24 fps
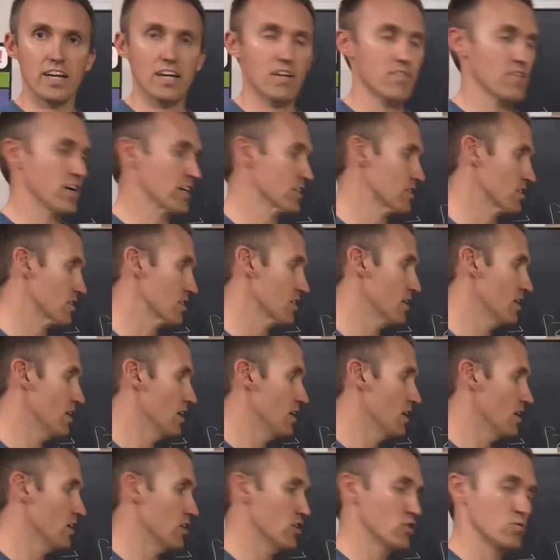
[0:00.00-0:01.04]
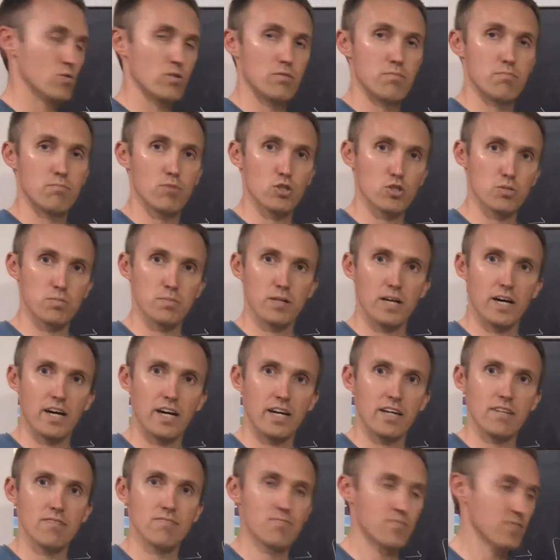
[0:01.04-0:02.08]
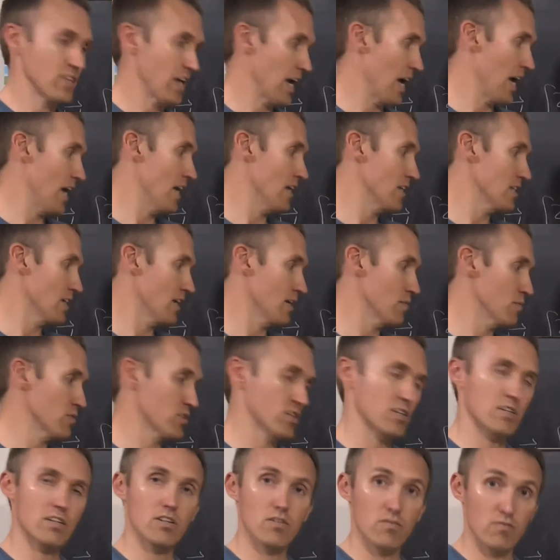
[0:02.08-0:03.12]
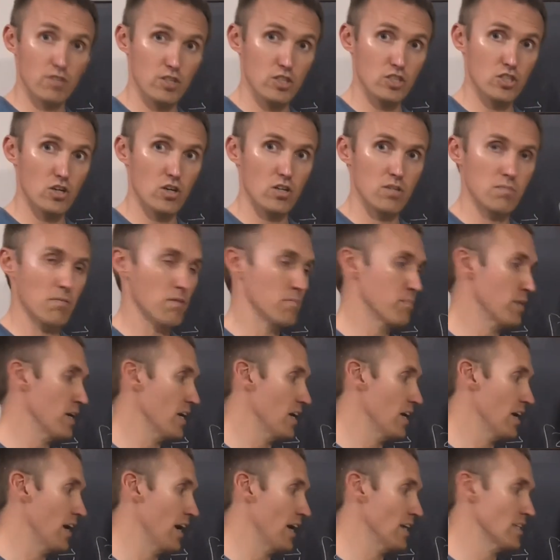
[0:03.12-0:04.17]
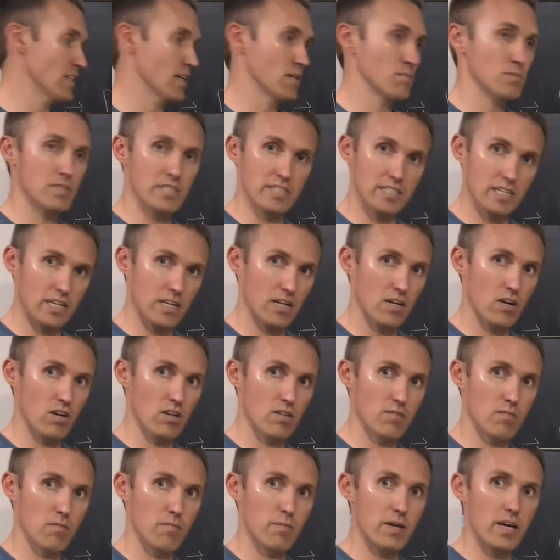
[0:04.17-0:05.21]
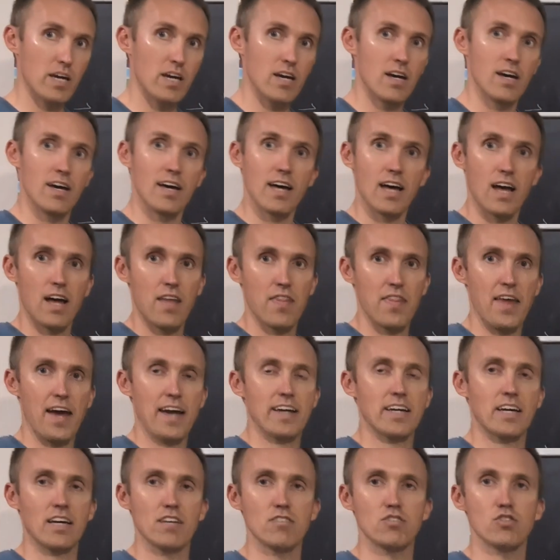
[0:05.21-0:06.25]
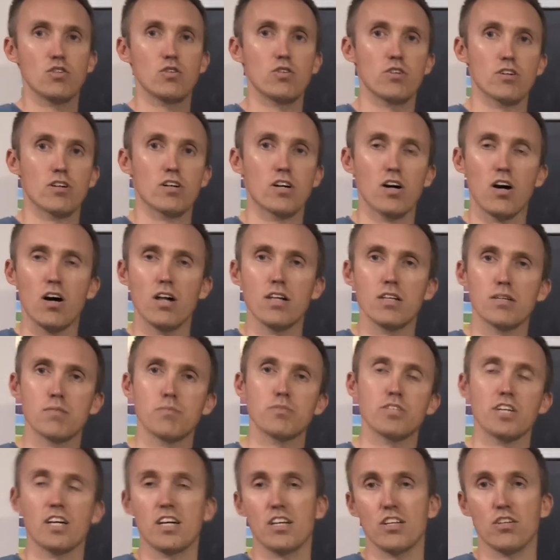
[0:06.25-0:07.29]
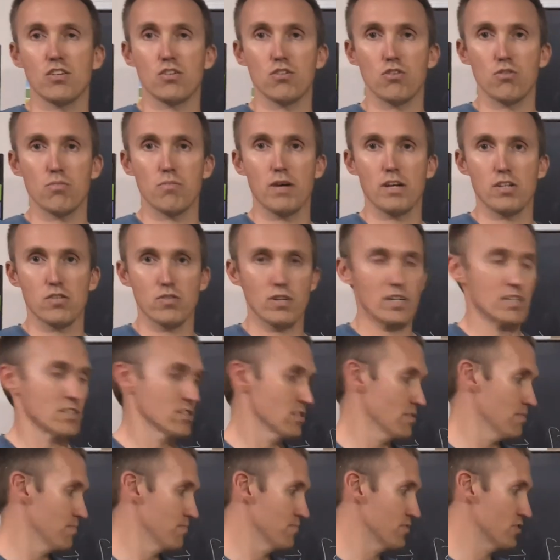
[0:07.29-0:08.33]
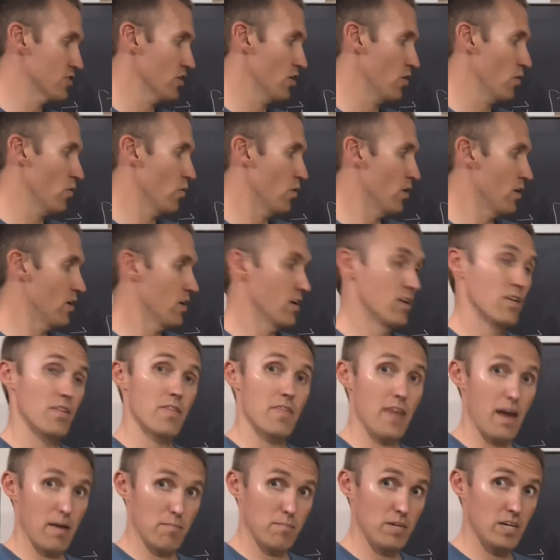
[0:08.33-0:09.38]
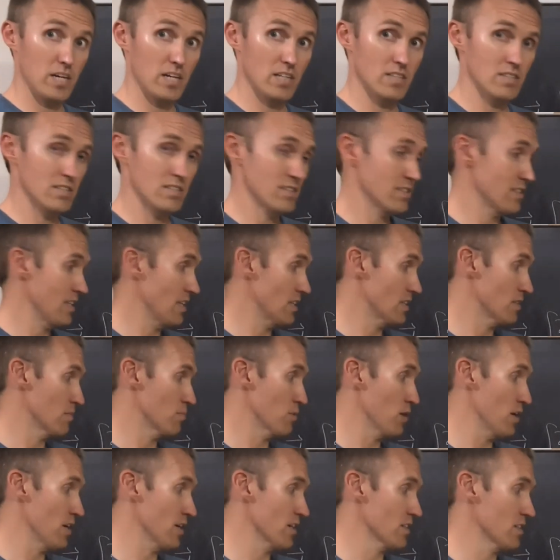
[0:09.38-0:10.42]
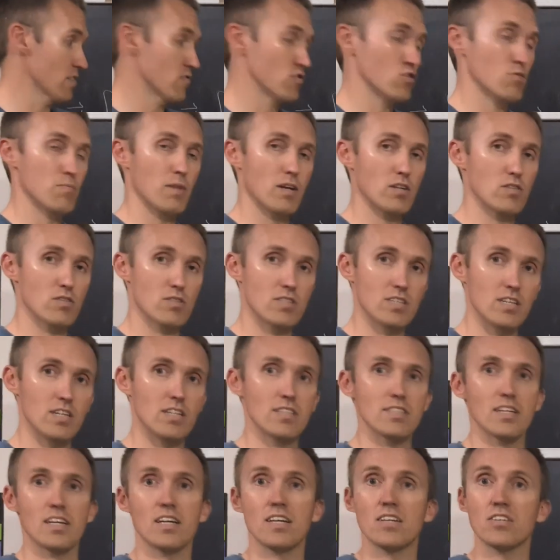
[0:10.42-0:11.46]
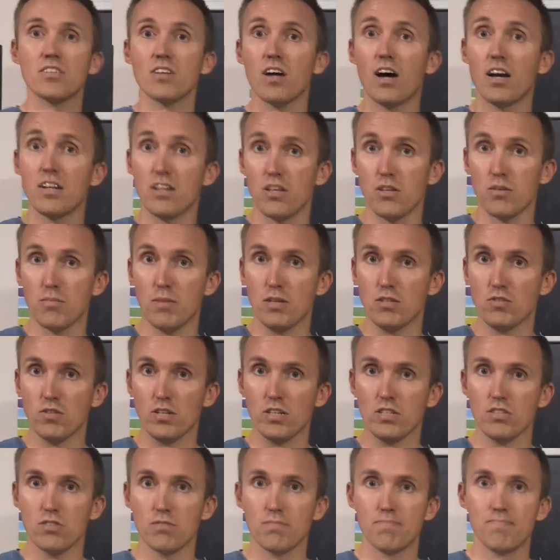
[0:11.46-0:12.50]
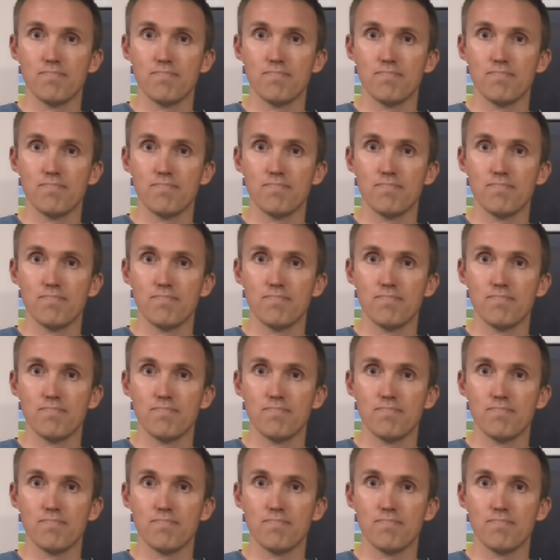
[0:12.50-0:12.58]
a vector. You would multiply A times the first column of B, A times the second column of B, and that gives you your columns in your new matrix. So that means that the product of two matrices is another matrix.